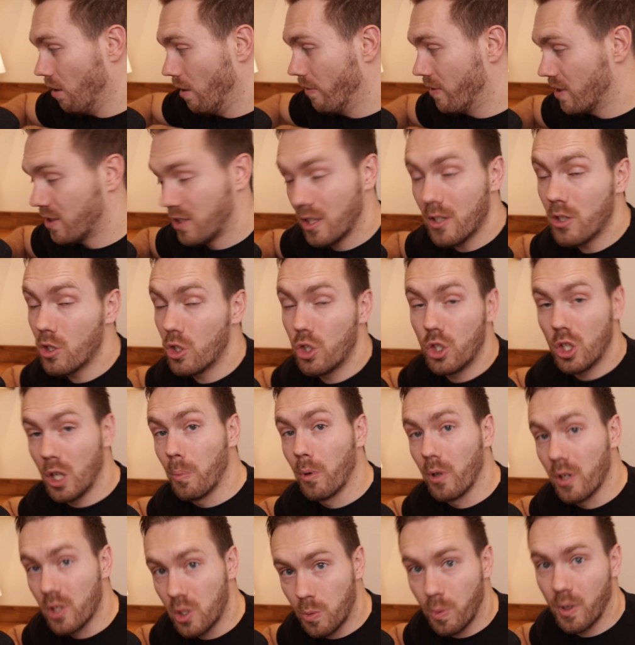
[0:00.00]
all of this is
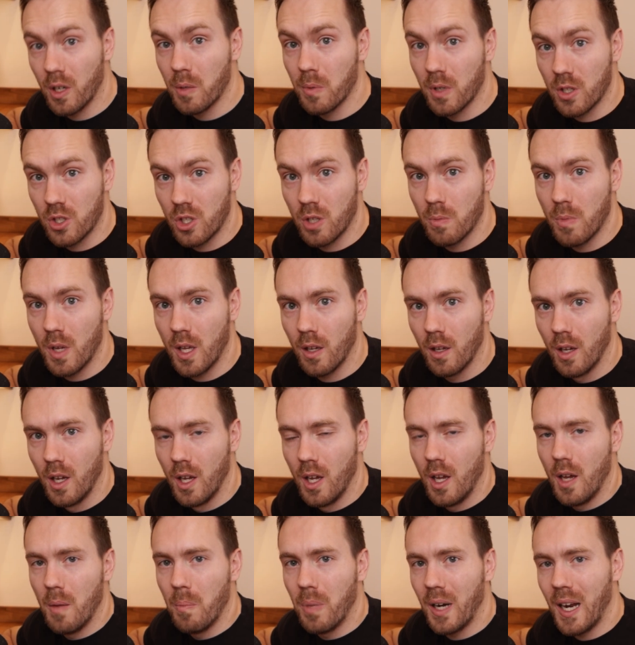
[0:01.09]
gibberish pretty much to me,
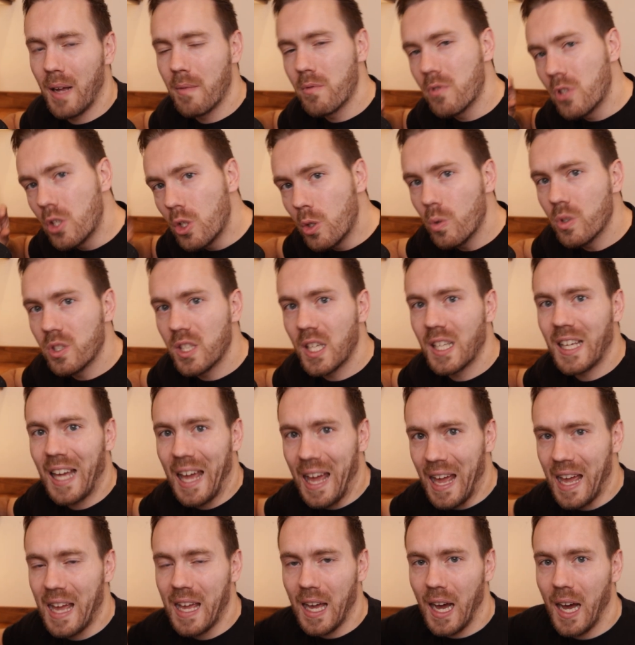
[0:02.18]
but I'm using
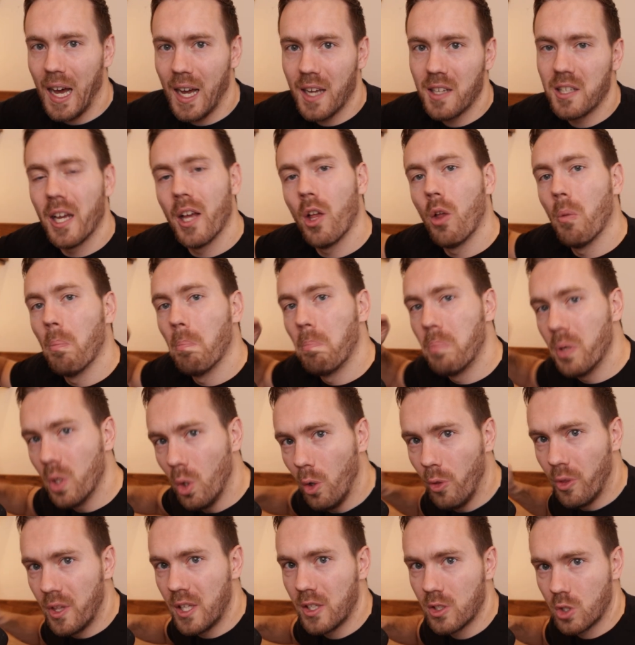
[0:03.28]
AI to help
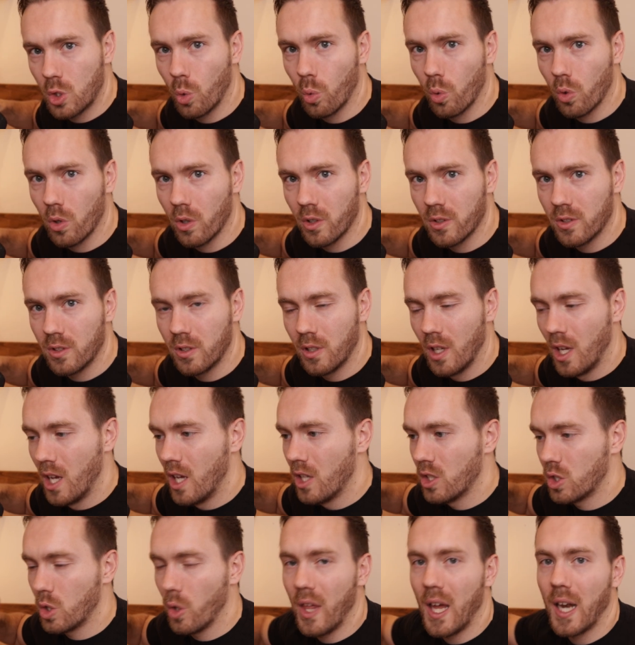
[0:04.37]
build these tools
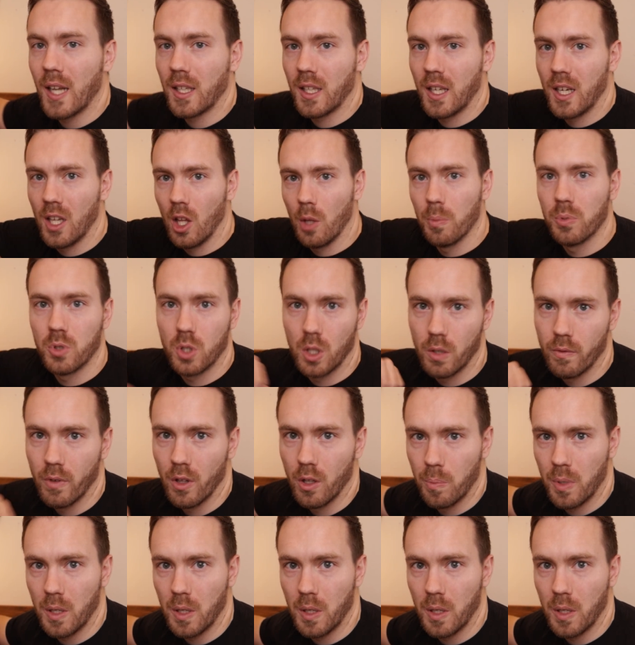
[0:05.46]
so that I can help serve other